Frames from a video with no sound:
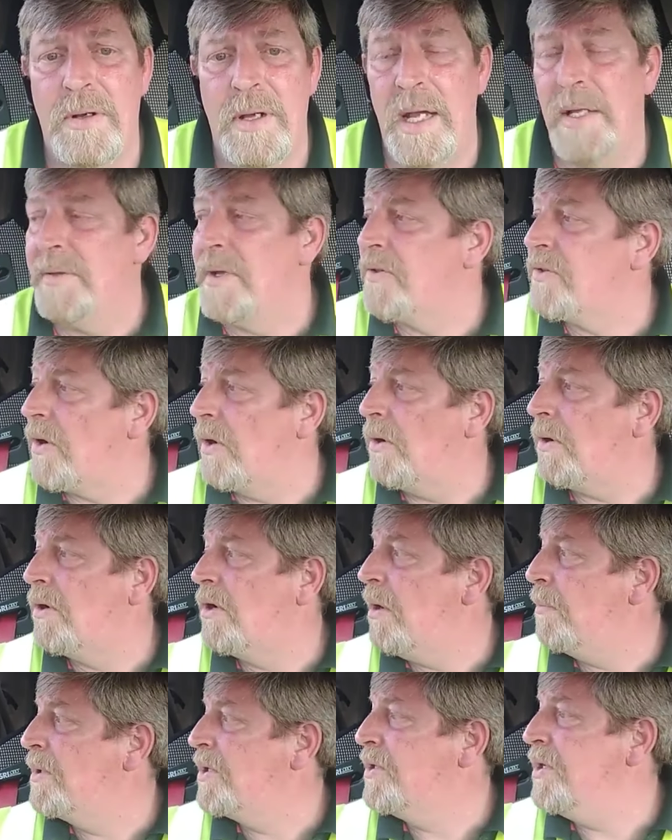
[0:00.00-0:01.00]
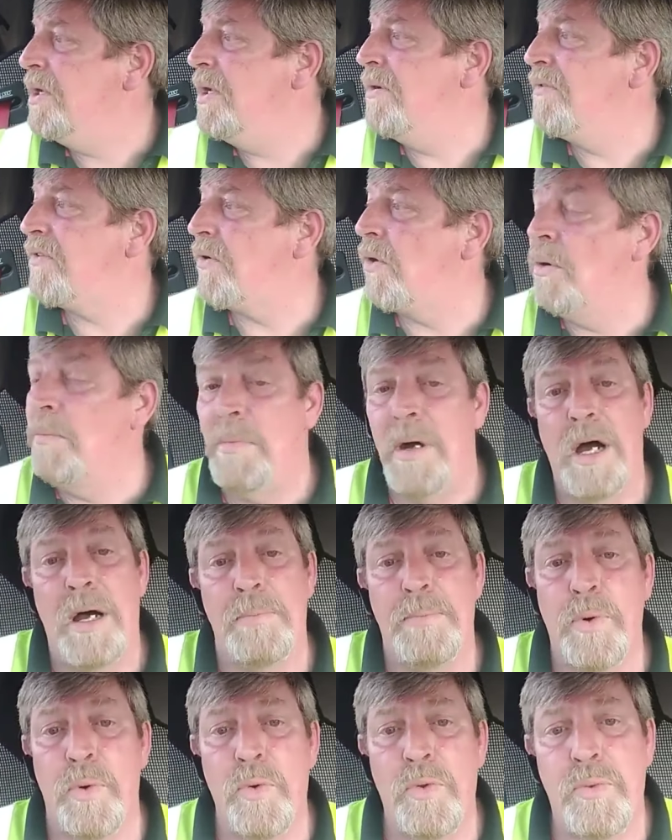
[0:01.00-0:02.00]
in the truck, coming to you from
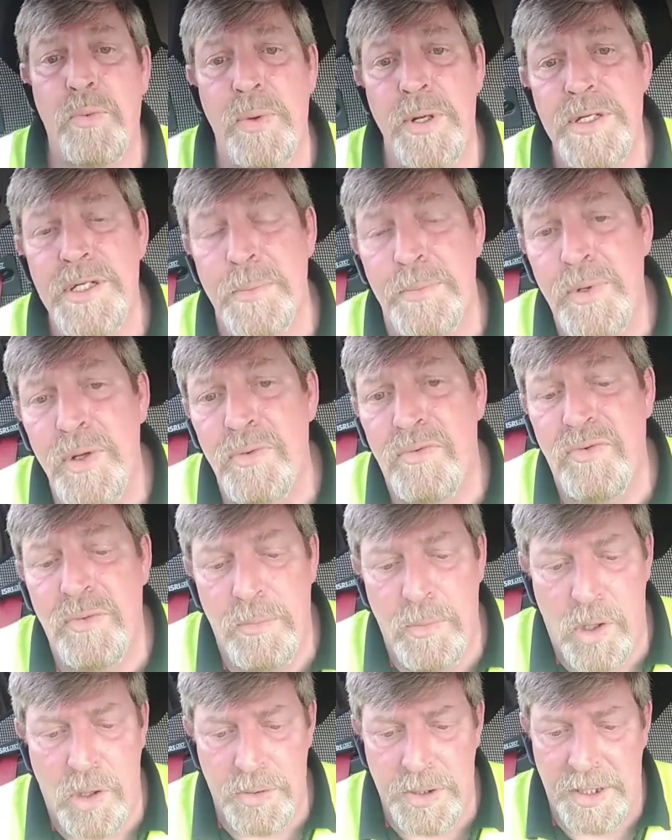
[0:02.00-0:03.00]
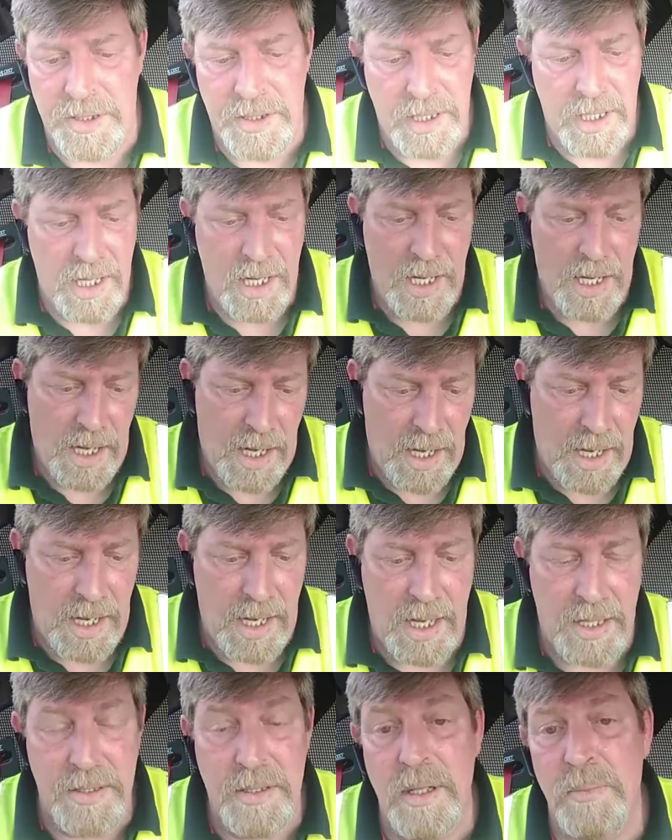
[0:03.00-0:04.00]
Arbroath, where it's a beautiful morning
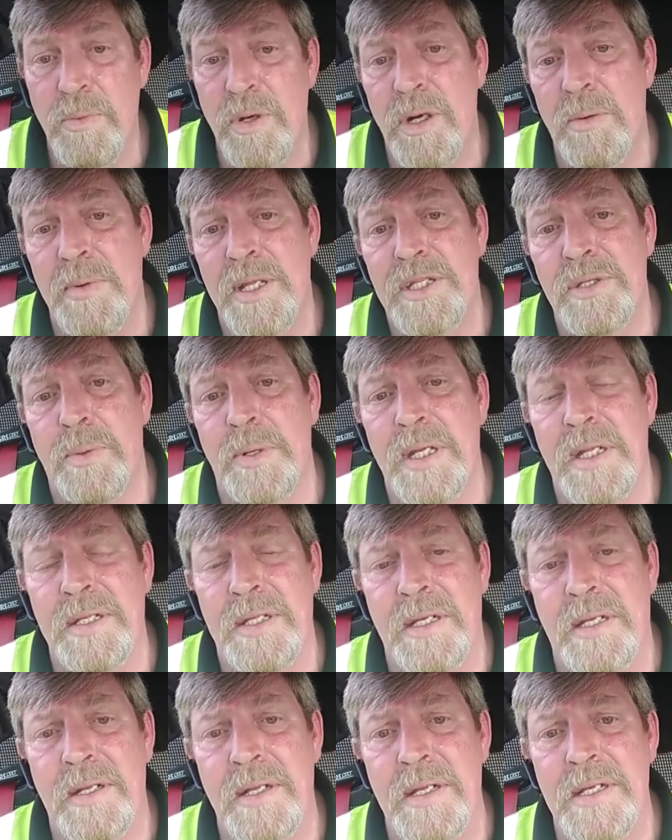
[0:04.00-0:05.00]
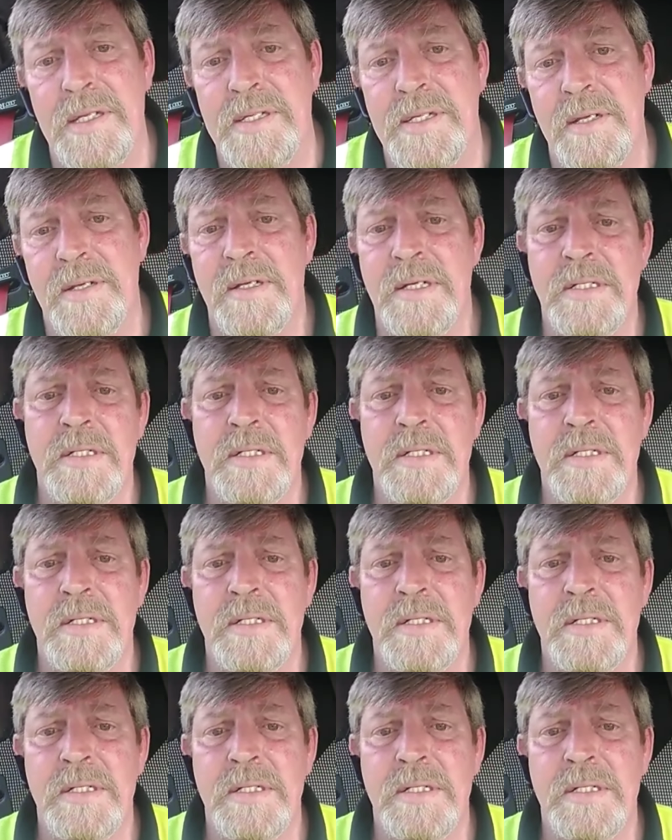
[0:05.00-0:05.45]
and we're up to 20 degrees.